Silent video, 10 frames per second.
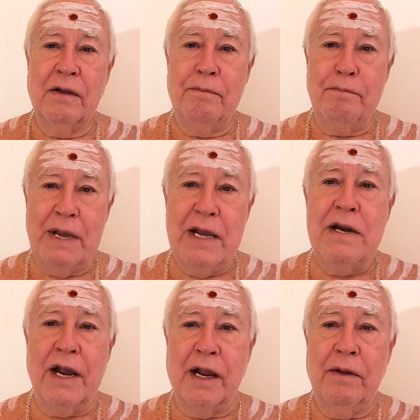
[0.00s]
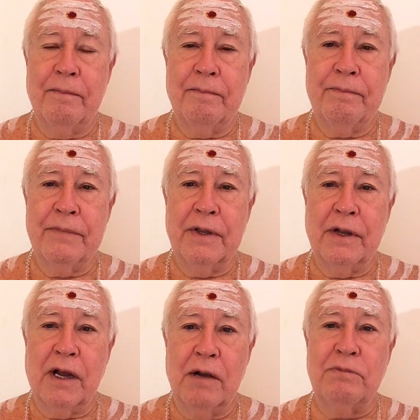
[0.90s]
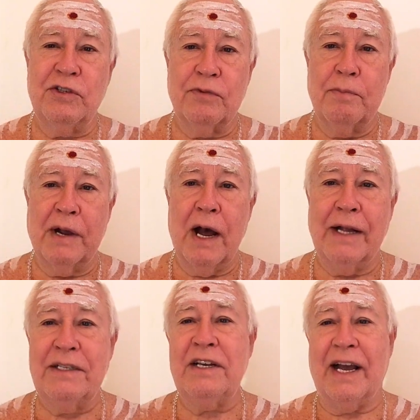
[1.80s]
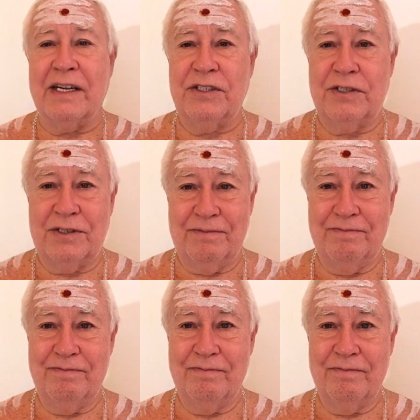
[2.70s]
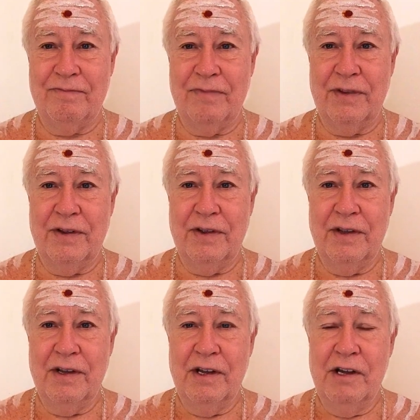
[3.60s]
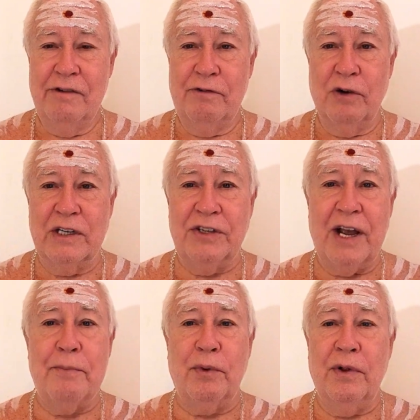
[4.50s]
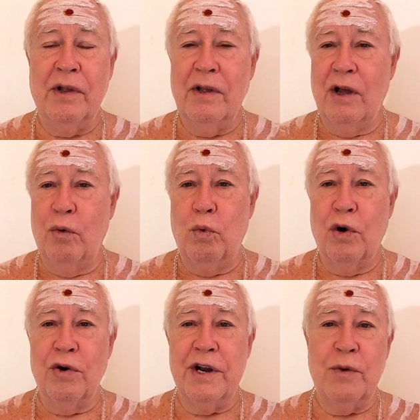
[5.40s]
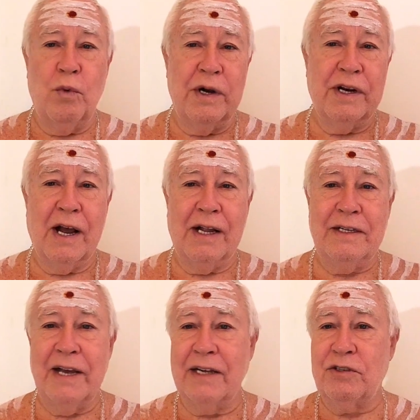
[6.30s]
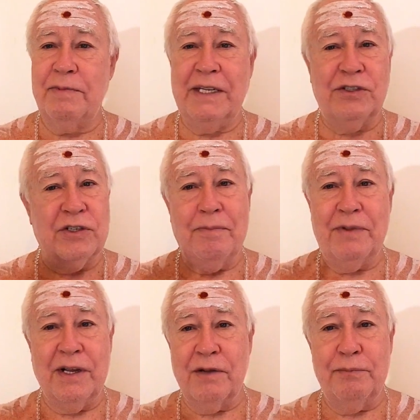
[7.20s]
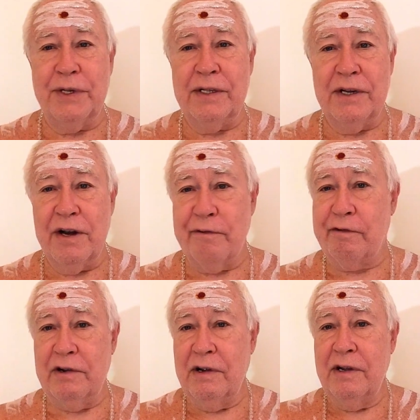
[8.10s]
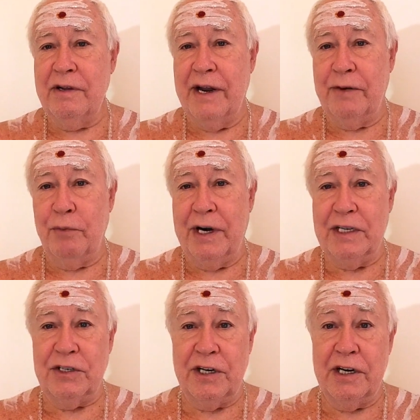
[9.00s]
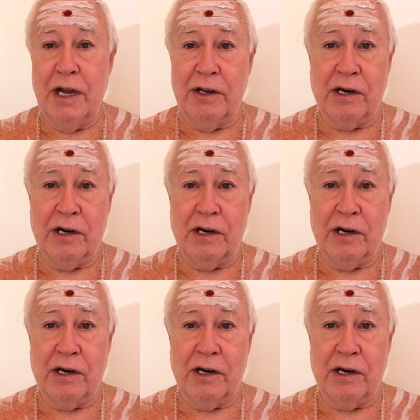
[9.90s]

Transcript: Meaning comes from context. For example, a word in one context means something completely different than when it's in another